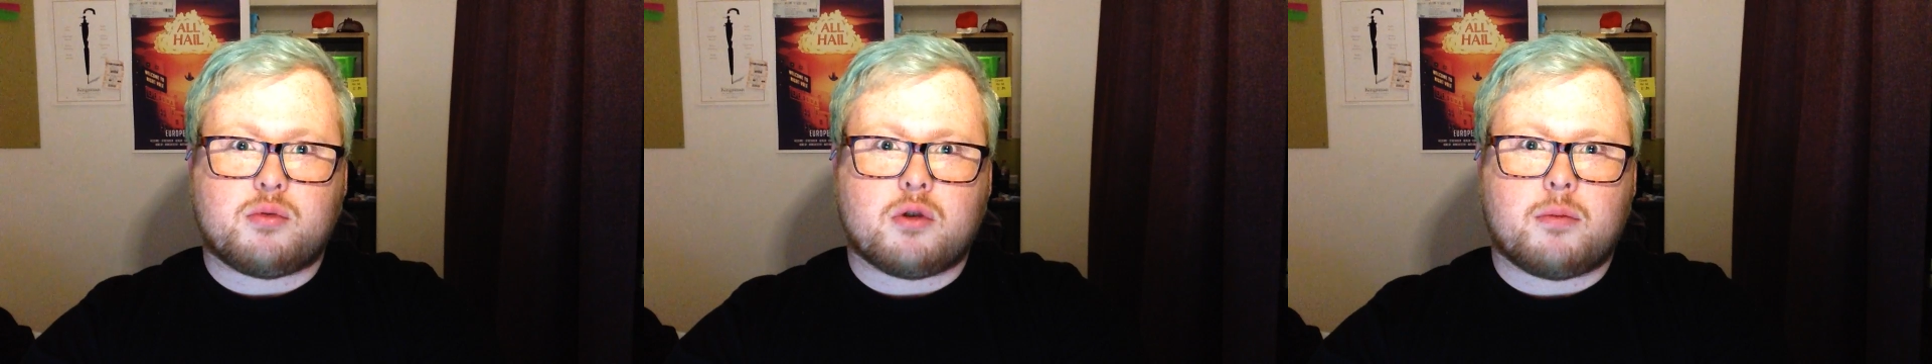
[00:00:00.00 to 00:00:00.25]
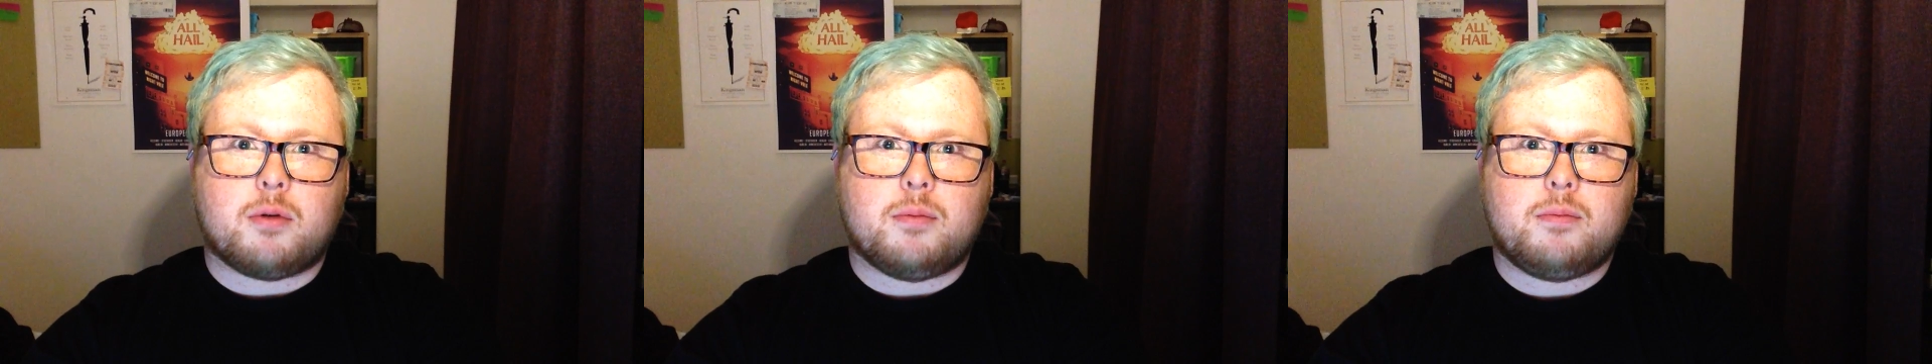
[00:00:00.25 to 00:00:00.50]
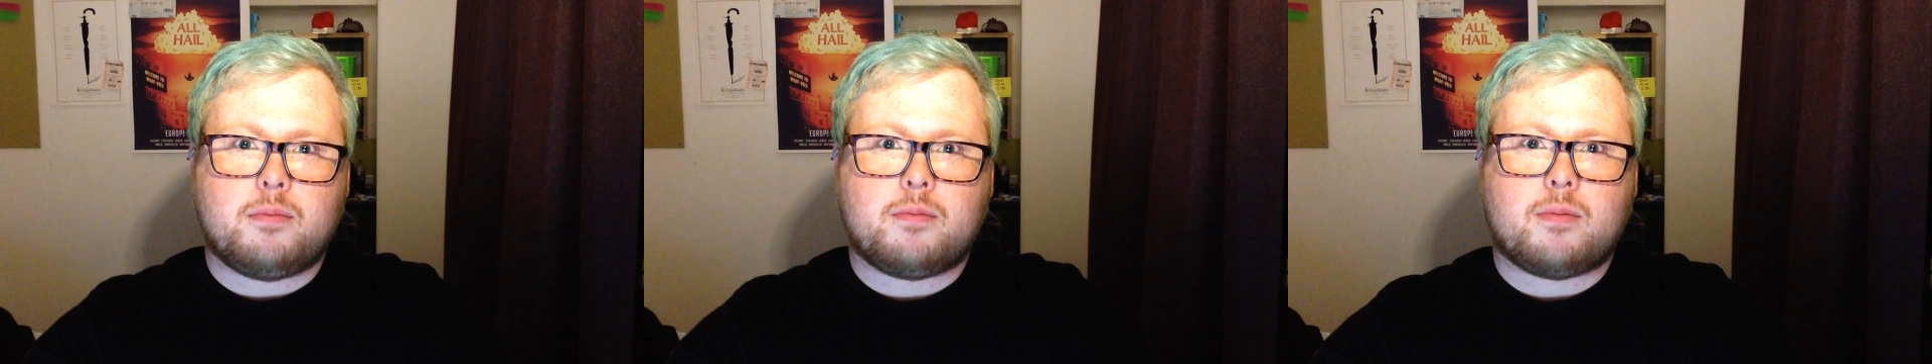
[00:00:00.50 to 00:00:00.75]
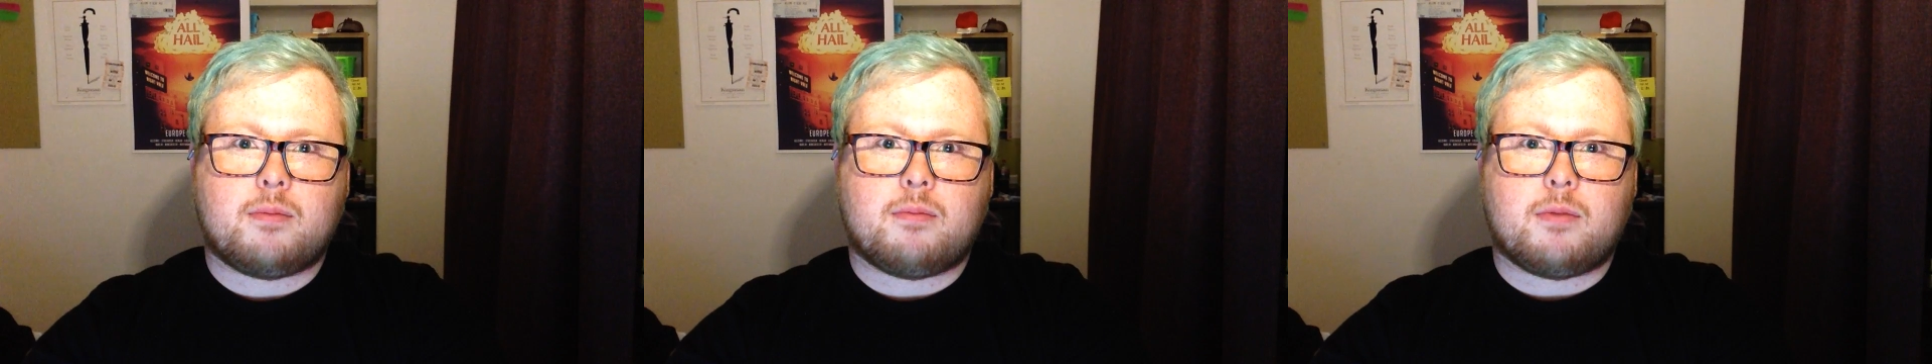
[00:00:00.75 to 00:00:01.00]
problem
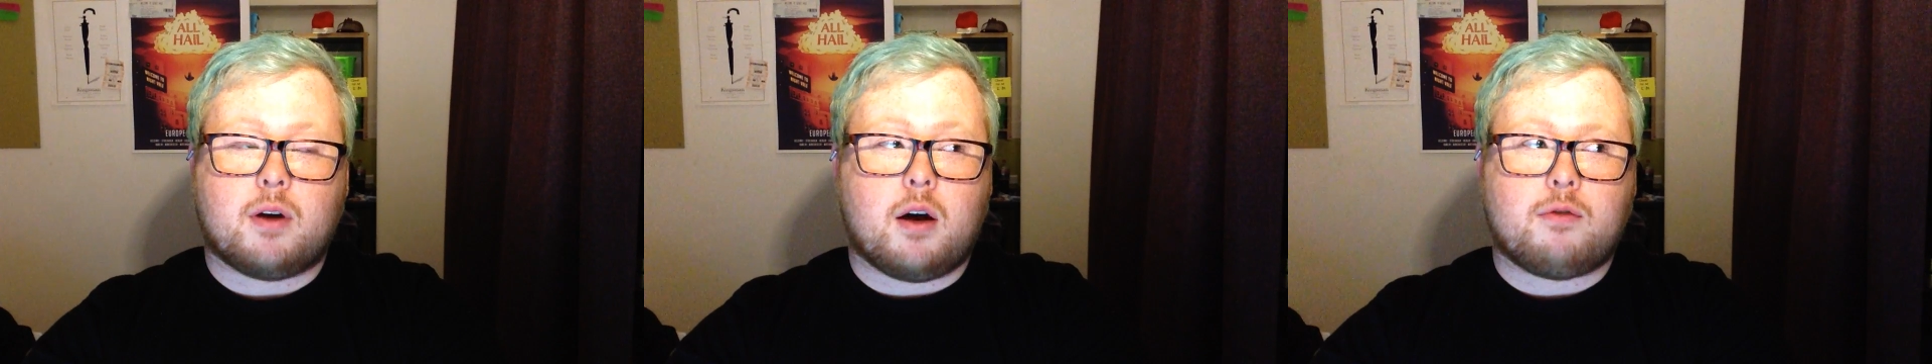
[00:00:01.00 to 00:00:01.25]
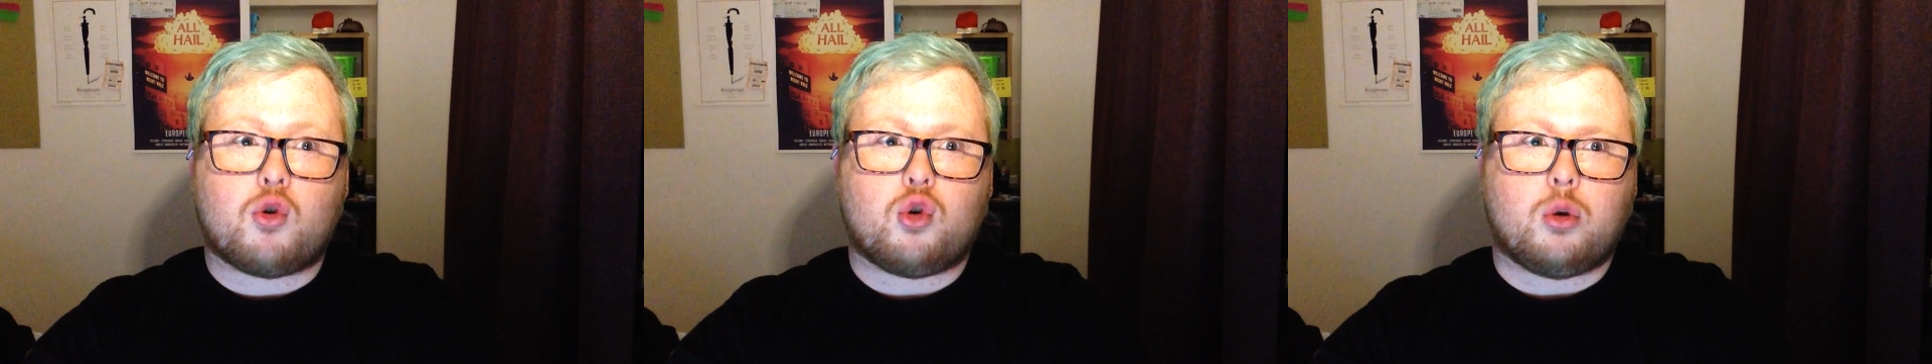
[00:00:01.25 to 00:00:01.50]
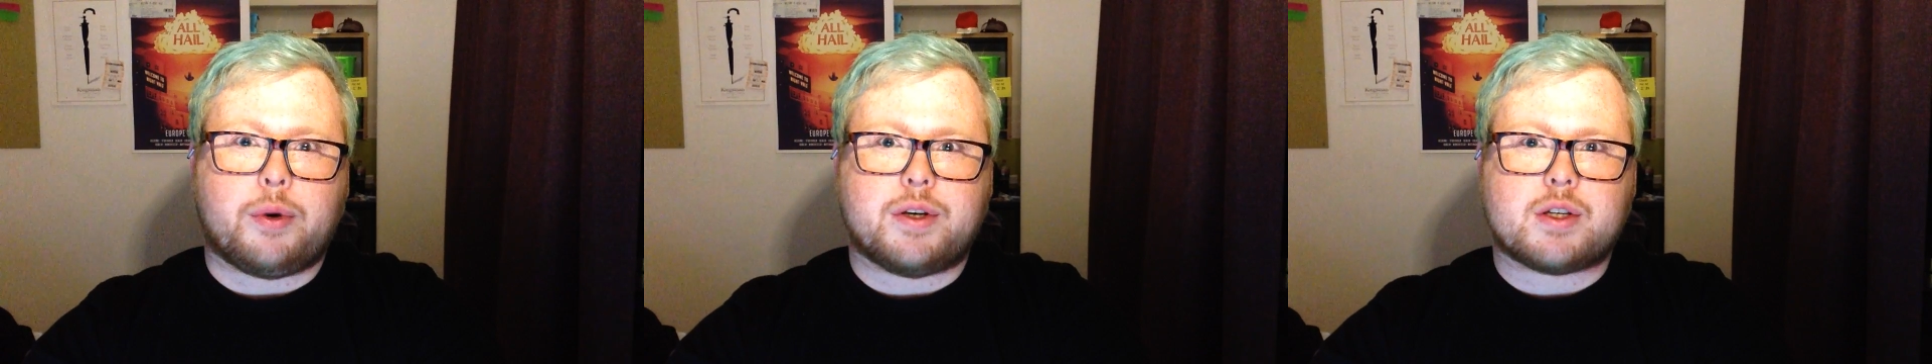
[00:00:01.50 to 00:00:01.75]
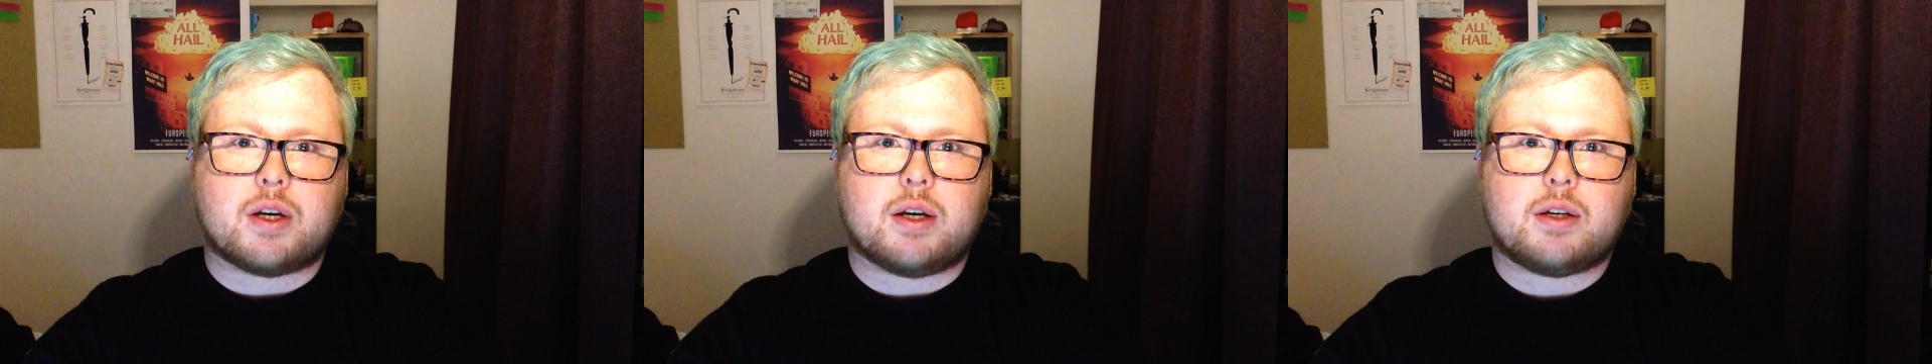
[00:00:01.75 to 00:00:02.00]
that I've
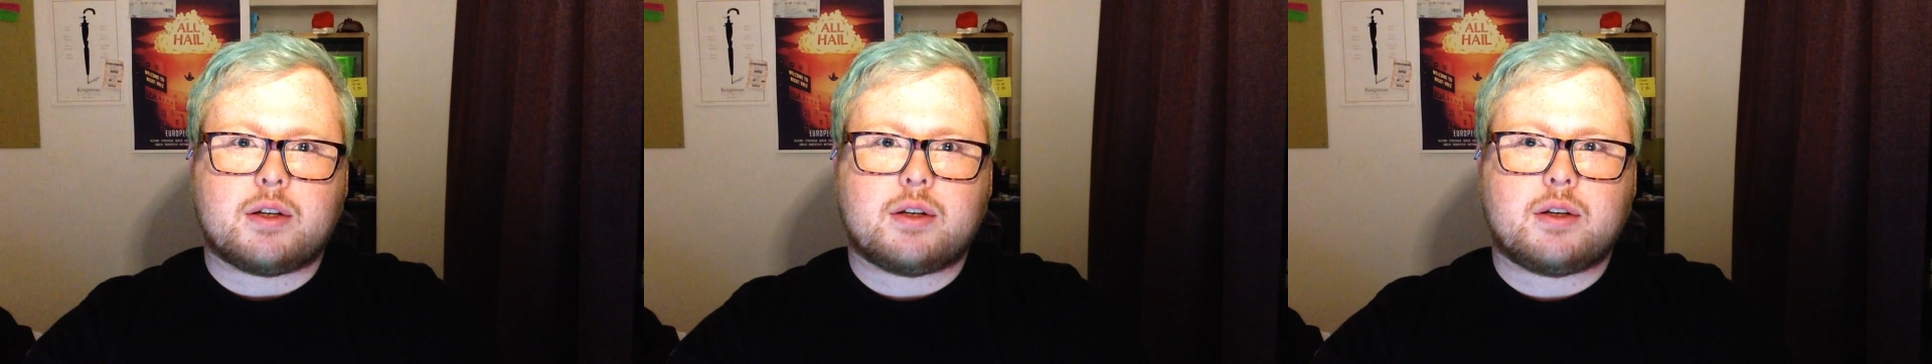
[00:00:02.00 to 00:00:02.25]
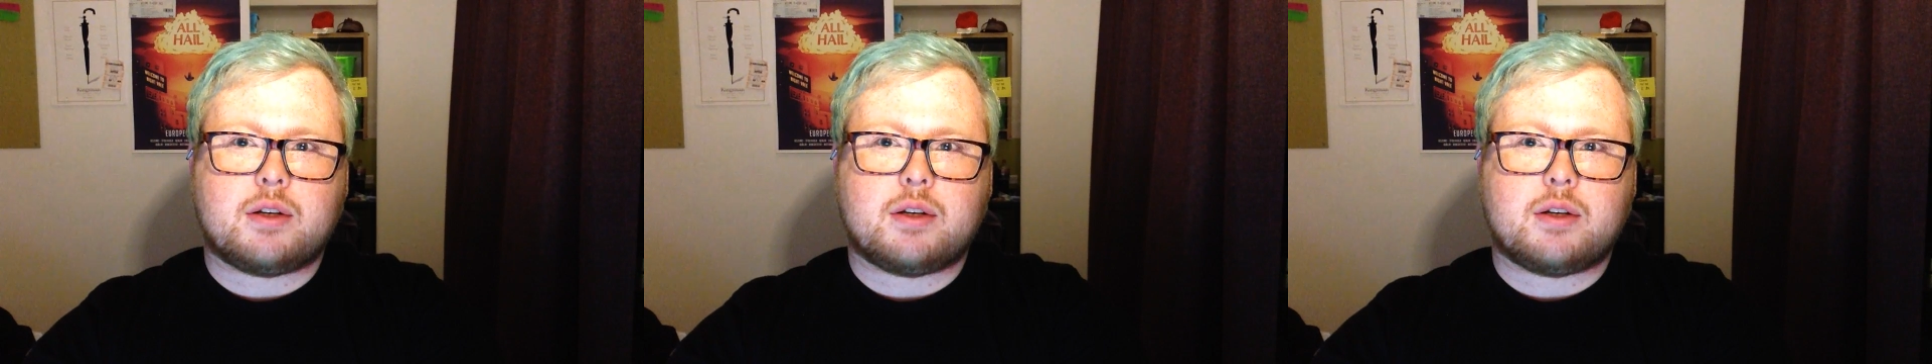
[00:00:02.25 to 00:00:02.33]
always had.